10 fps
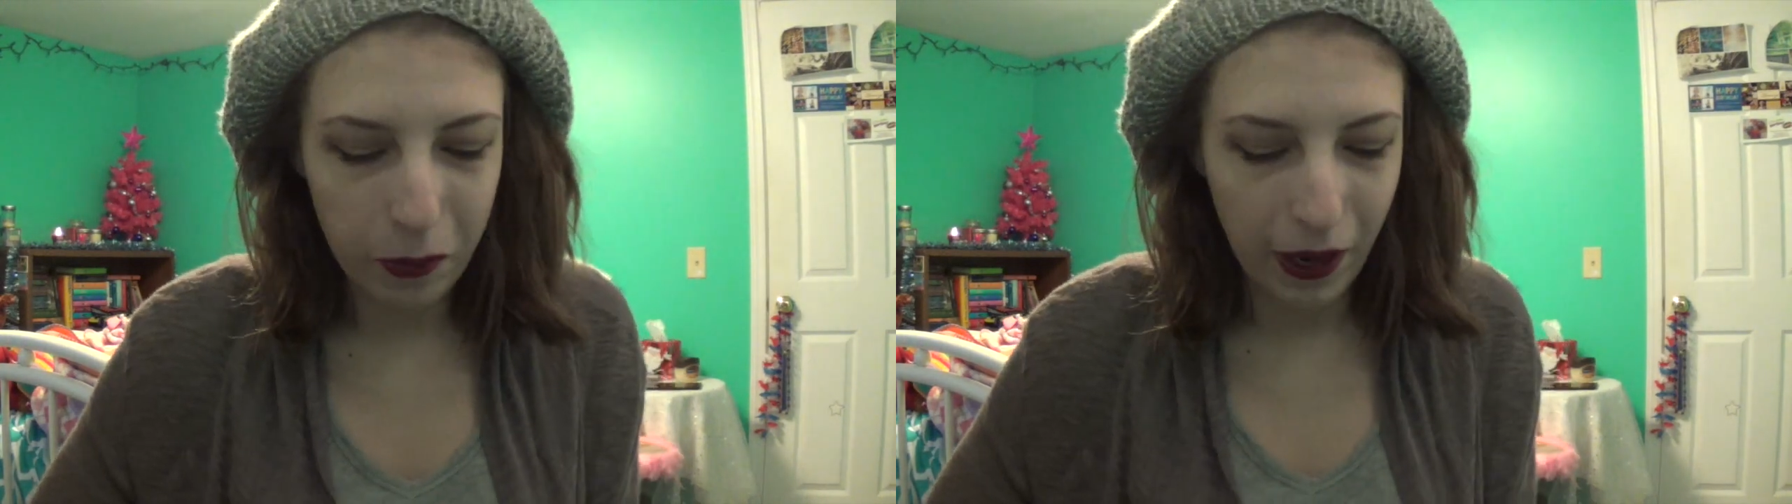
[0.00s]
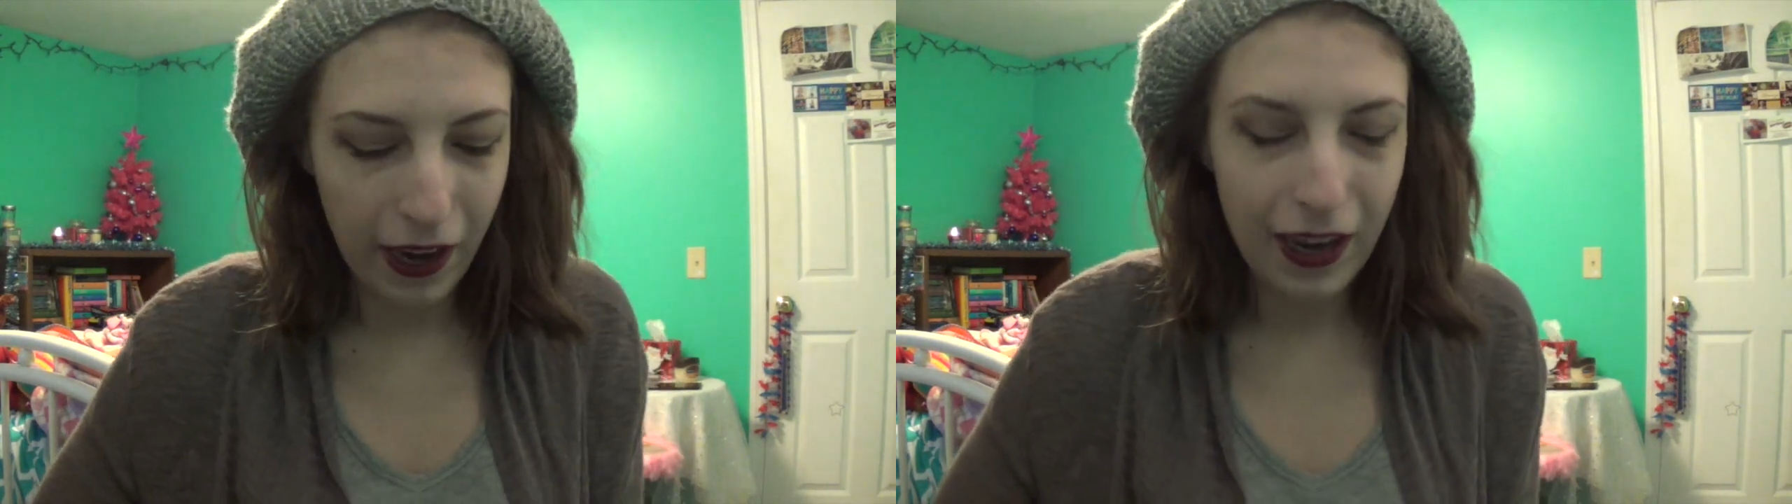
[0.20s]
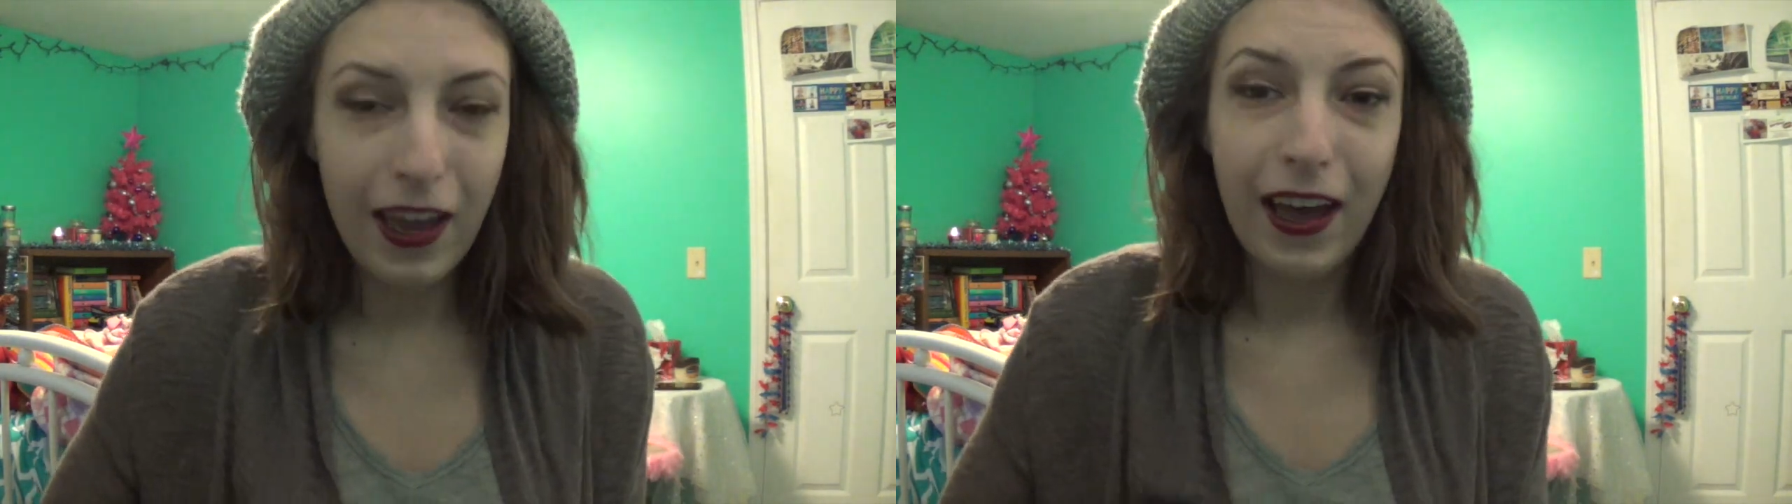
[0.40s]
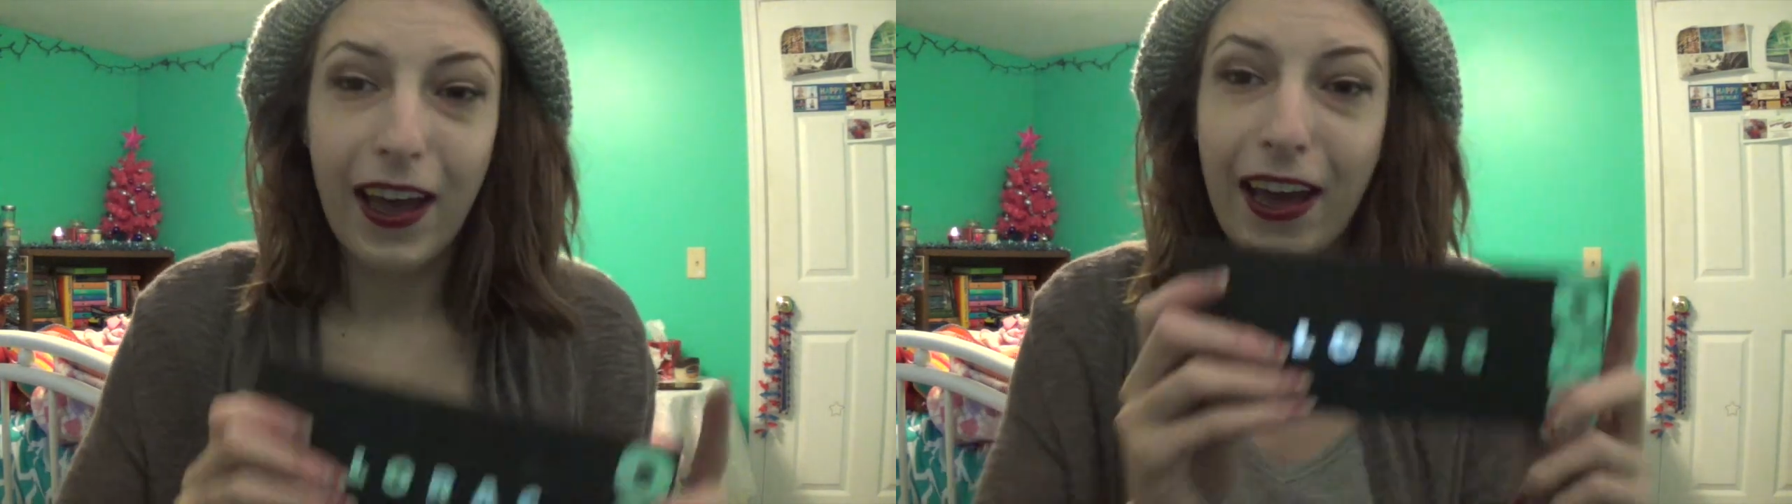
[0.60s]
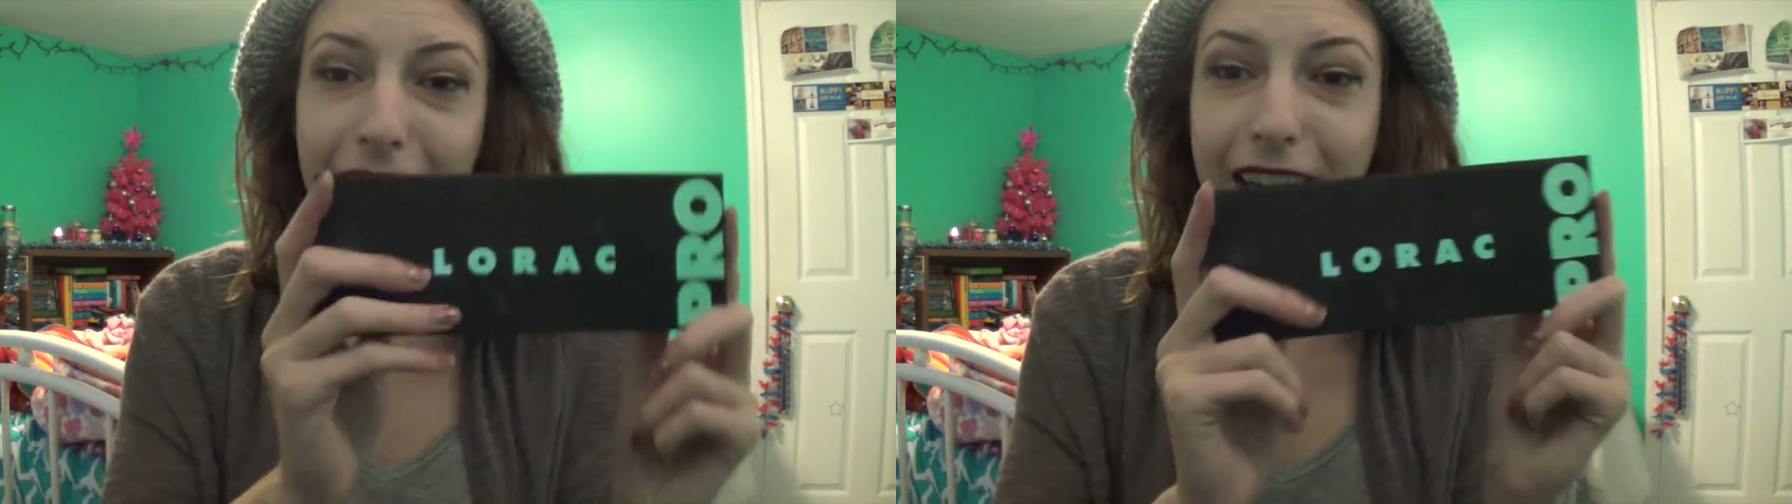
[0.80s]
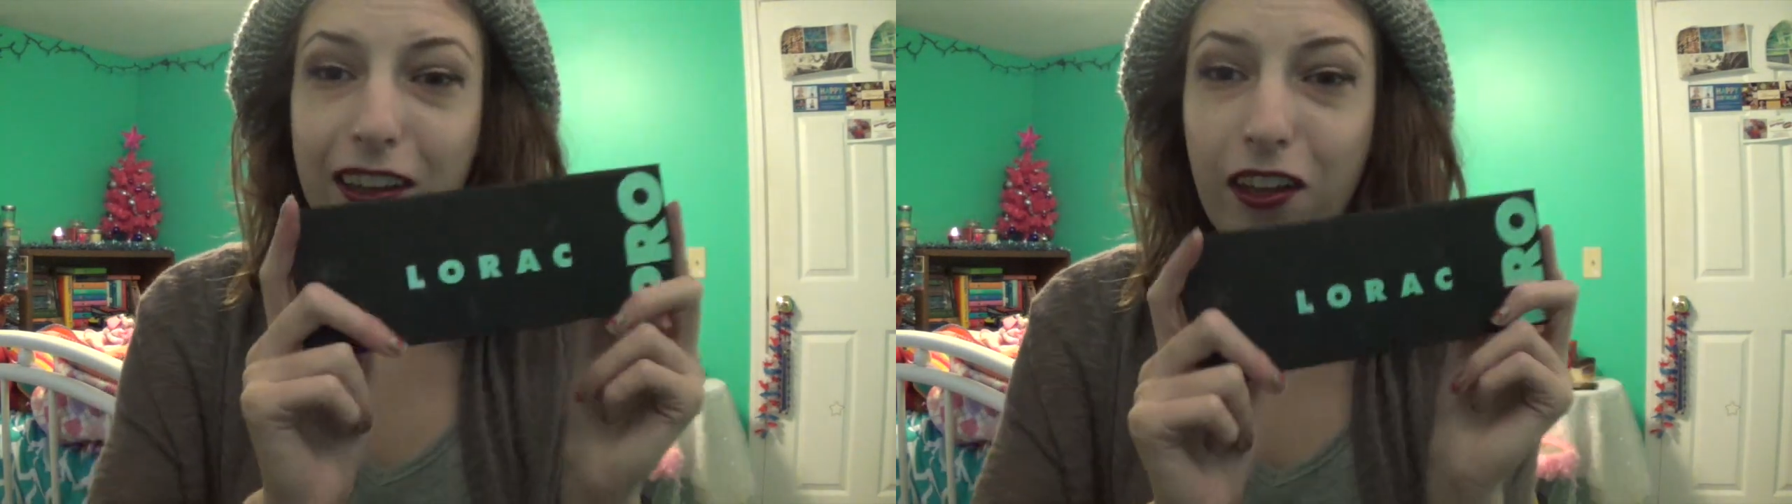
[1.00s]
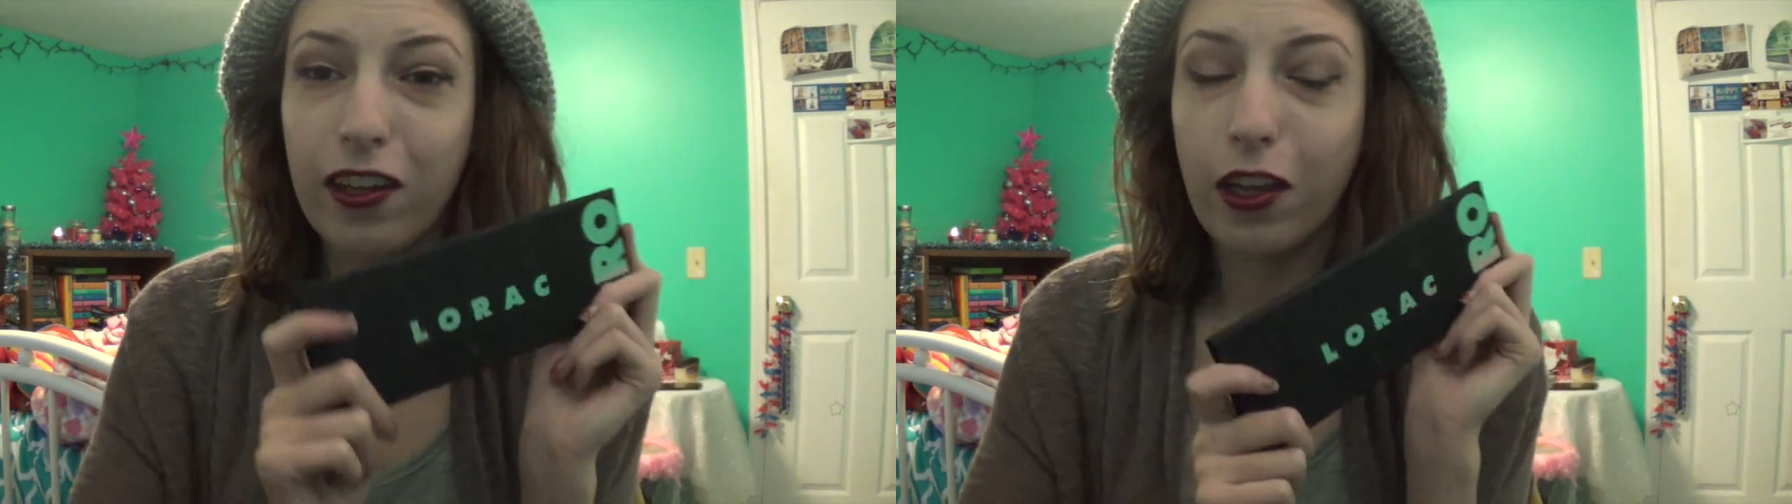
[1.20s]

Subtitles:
But I got the